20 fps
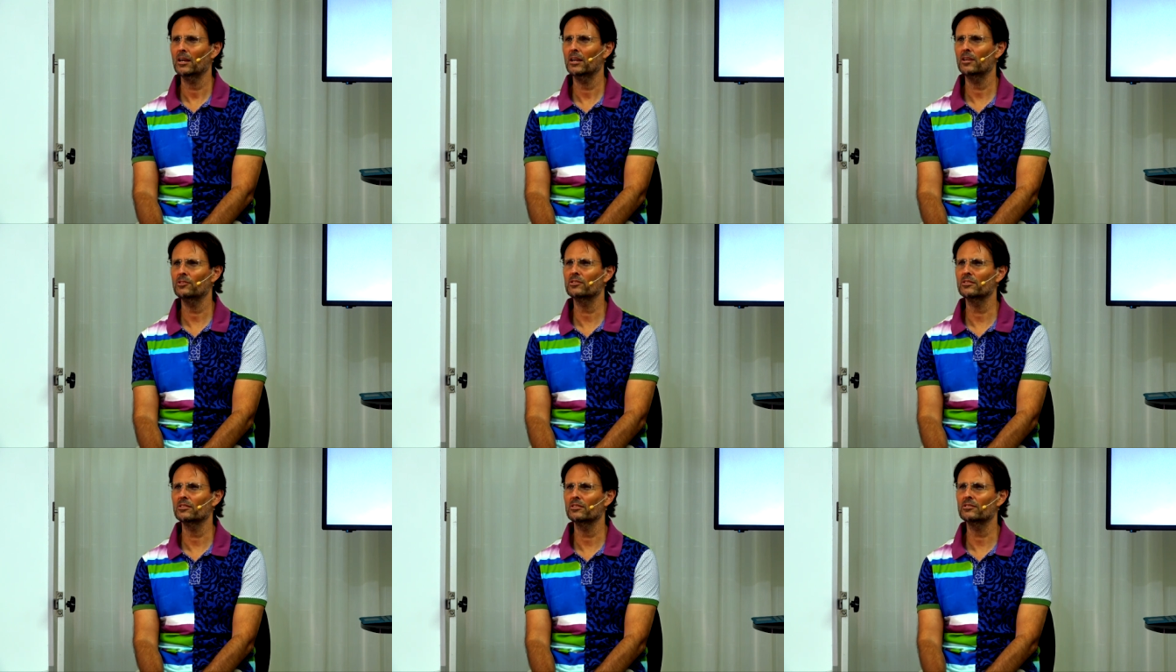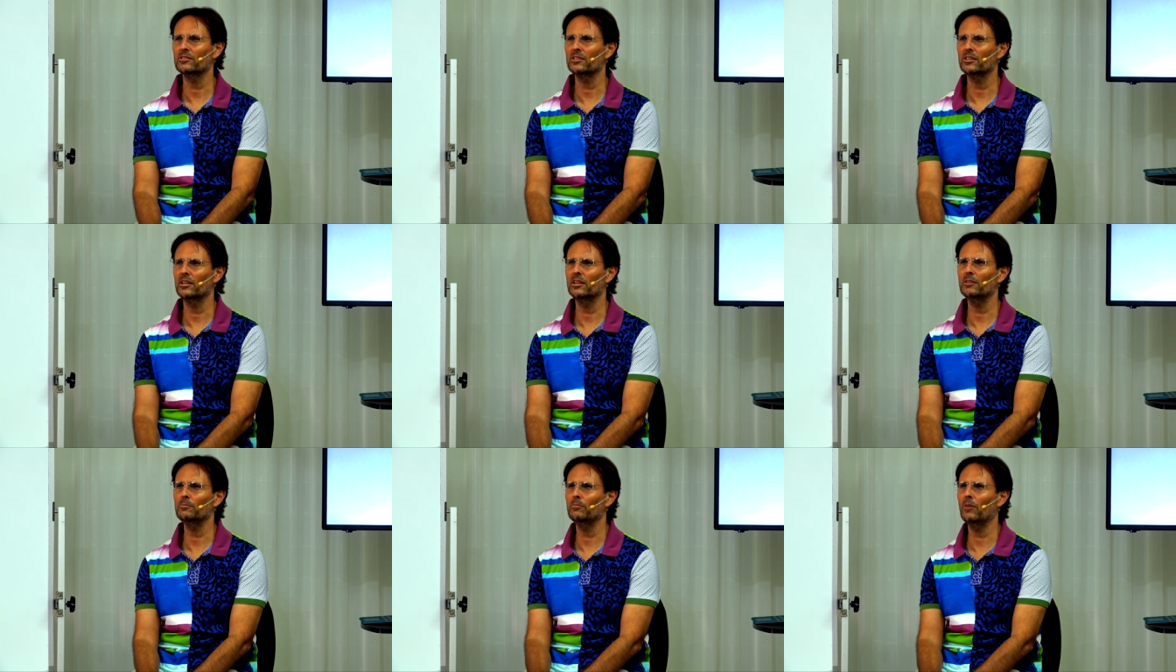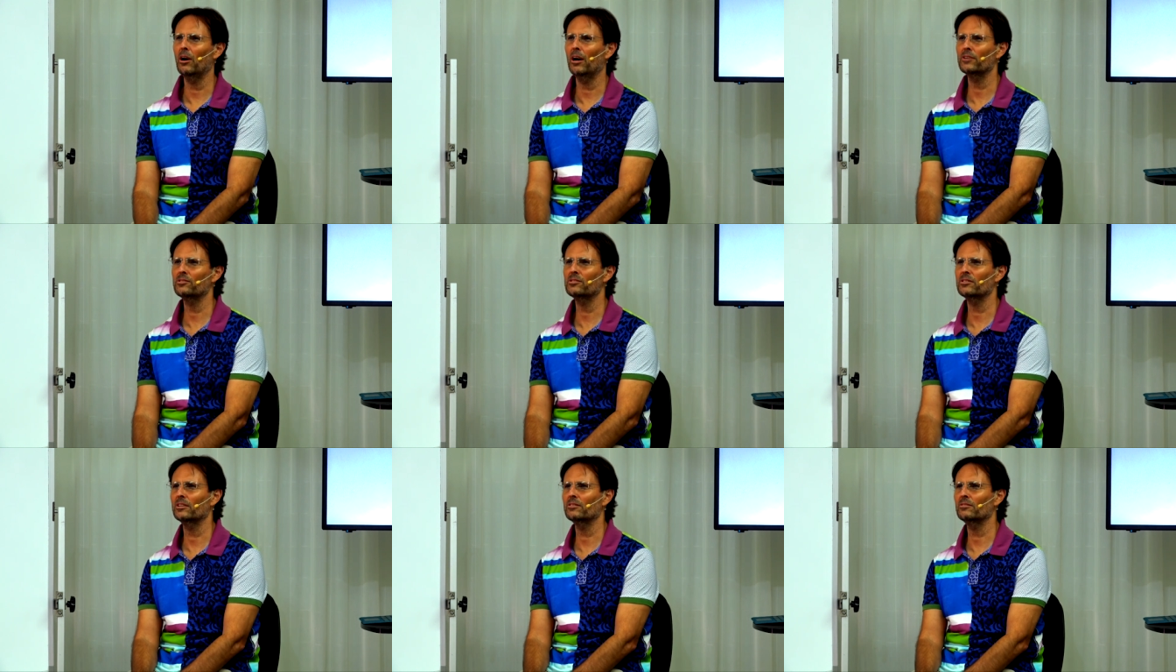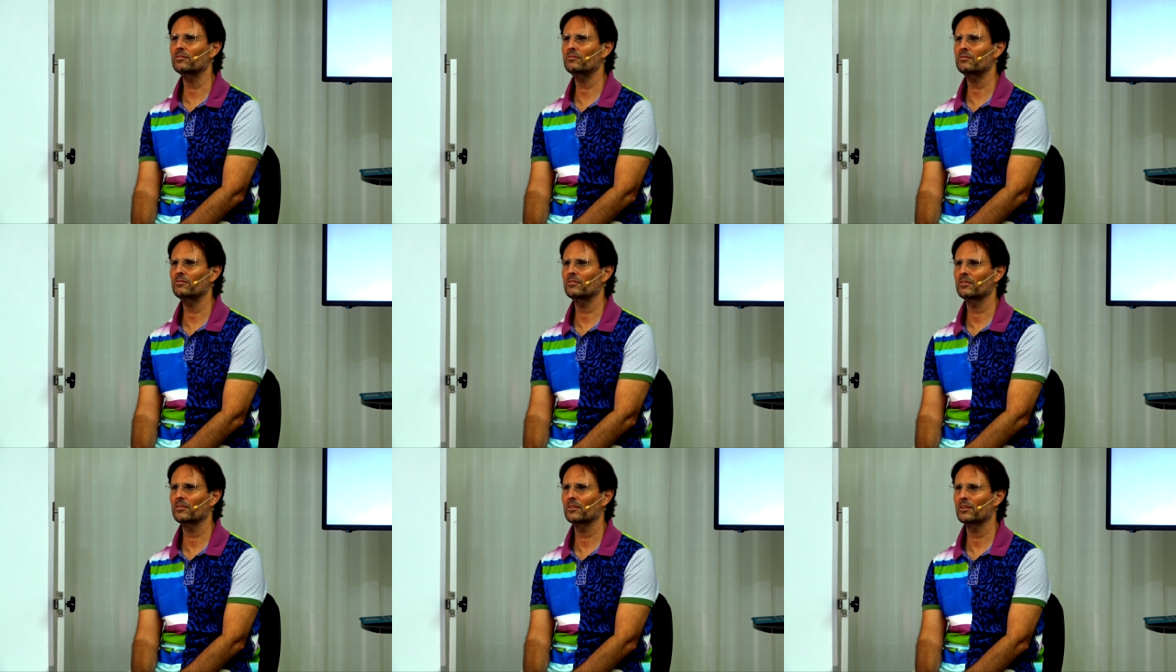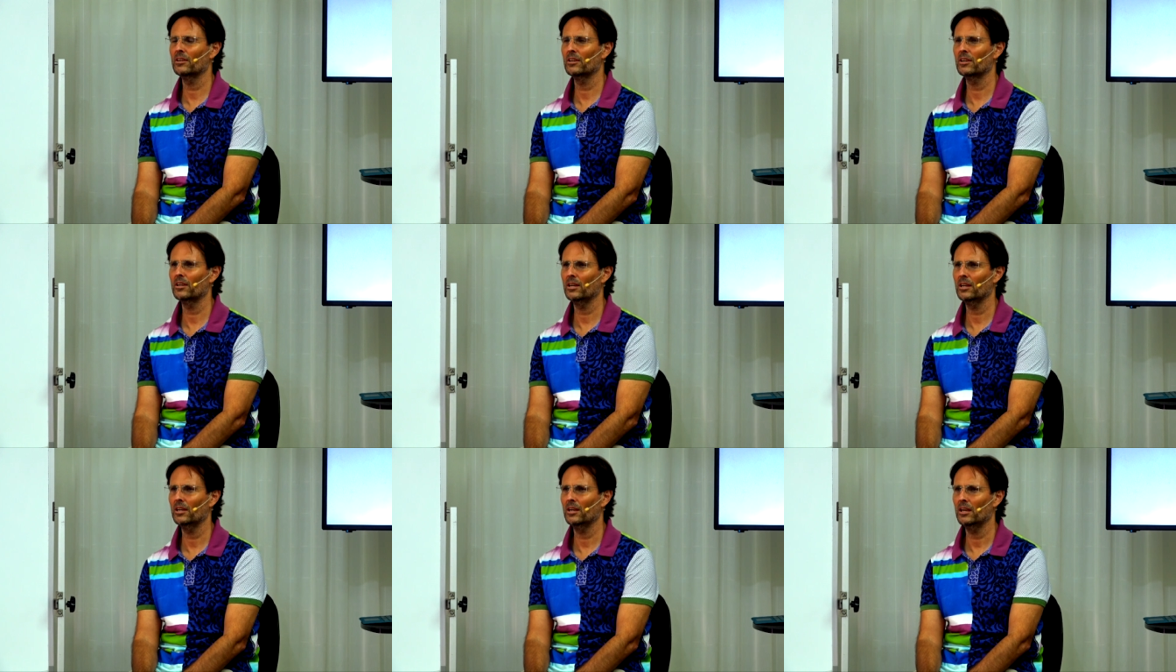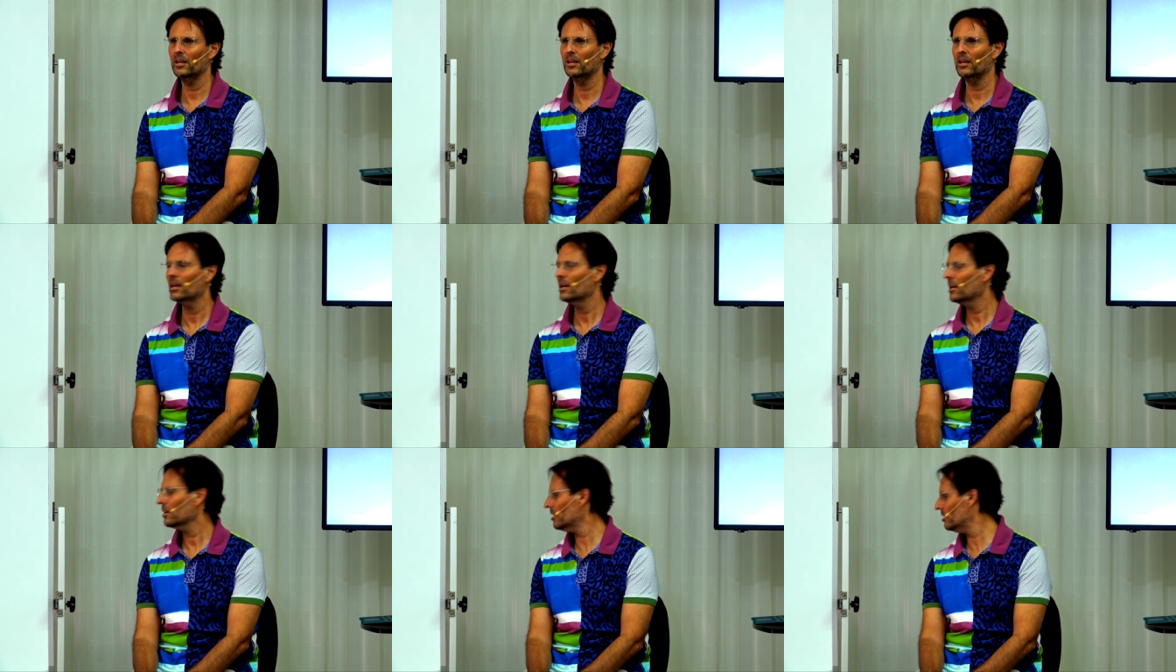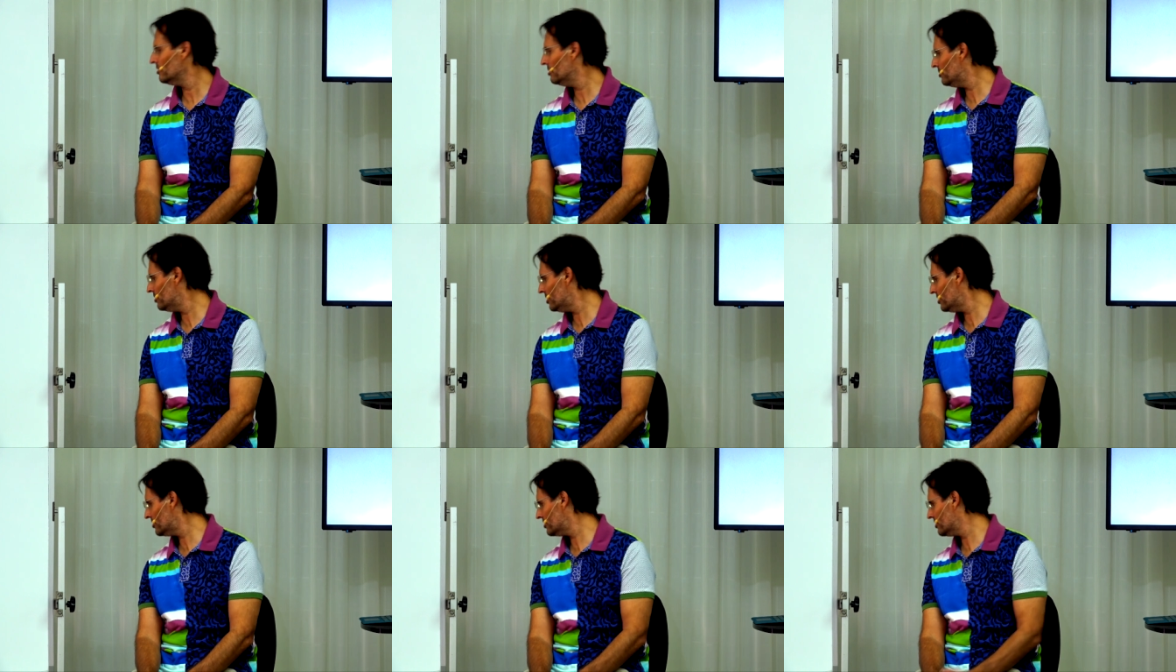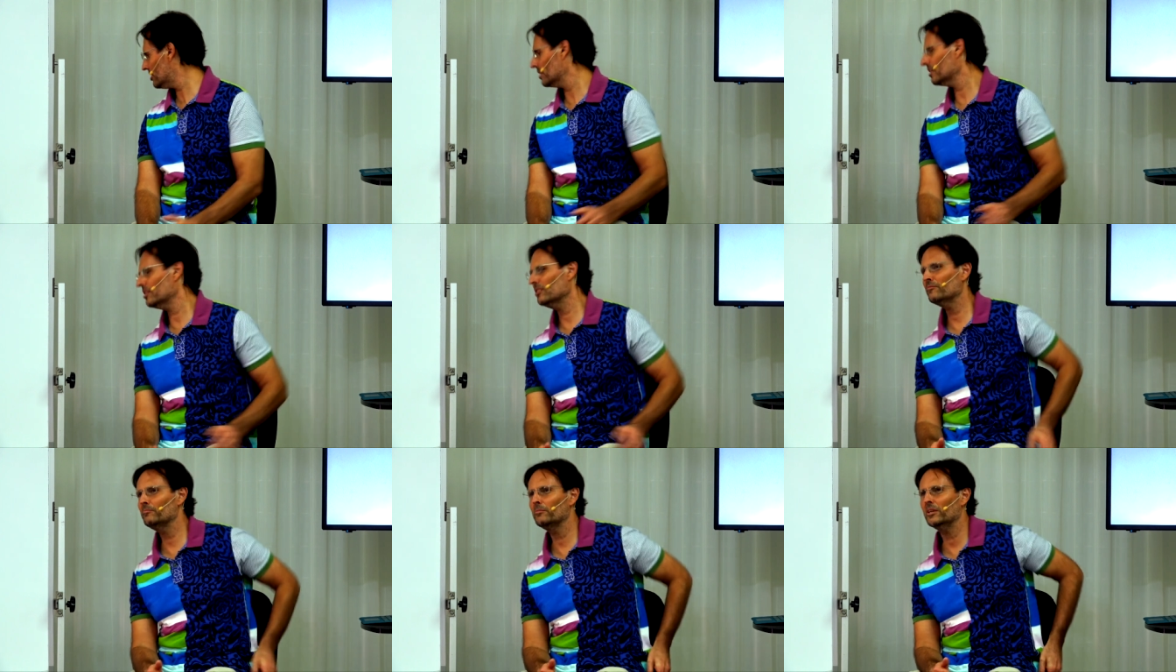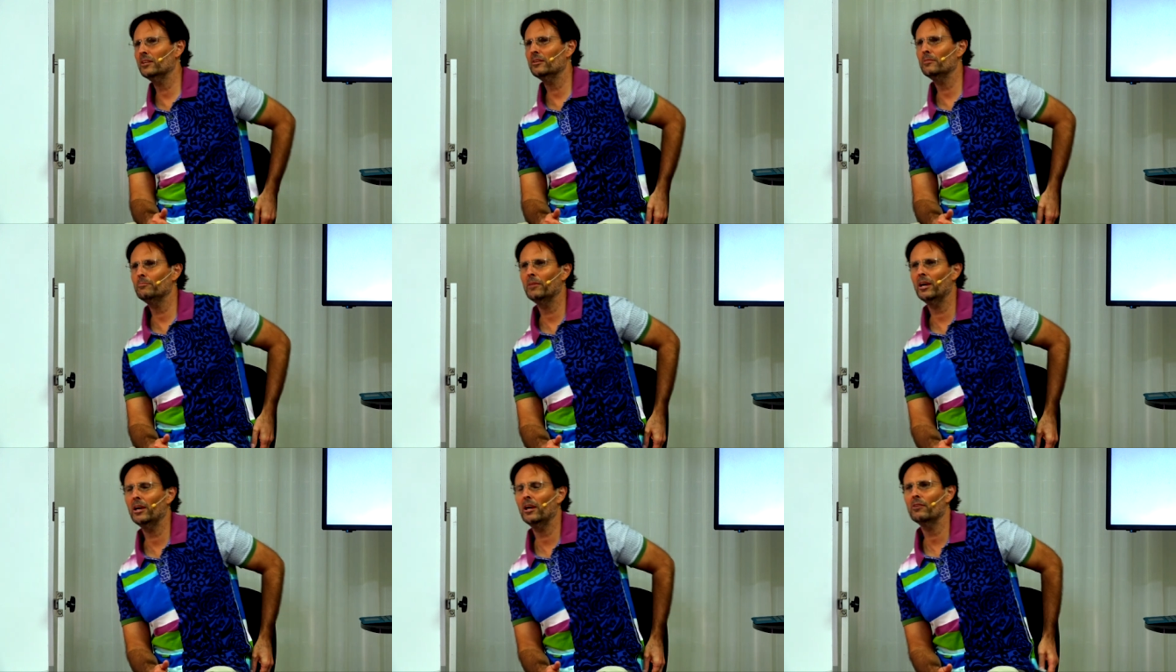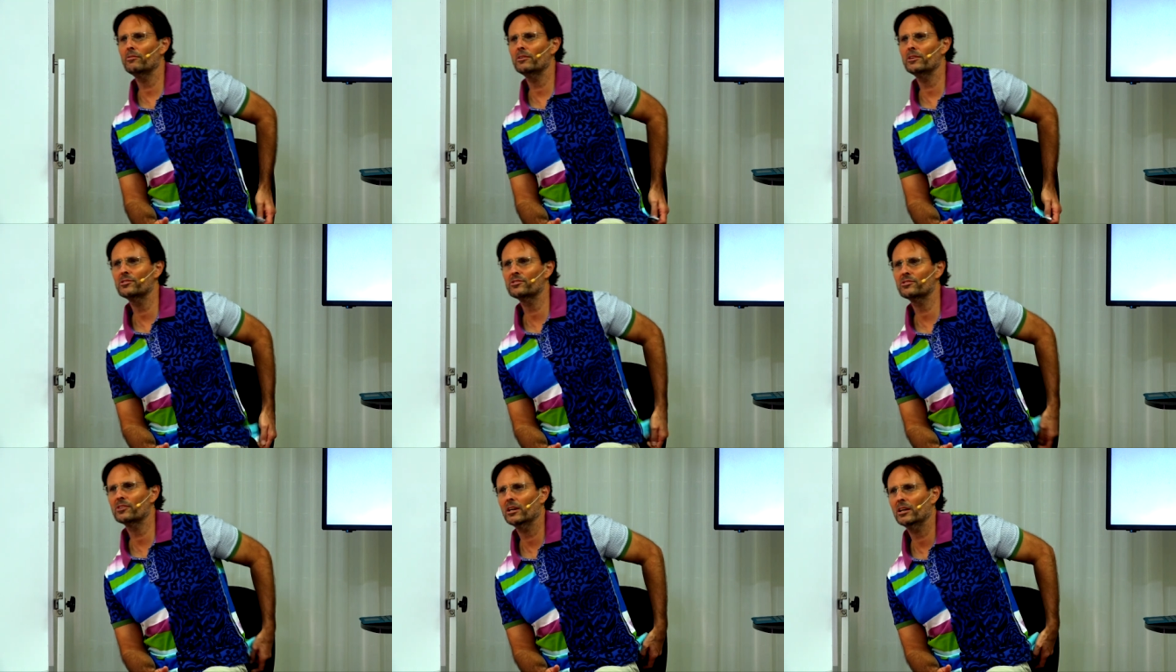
Is it in my signal? Can you just uh, give me Mary's?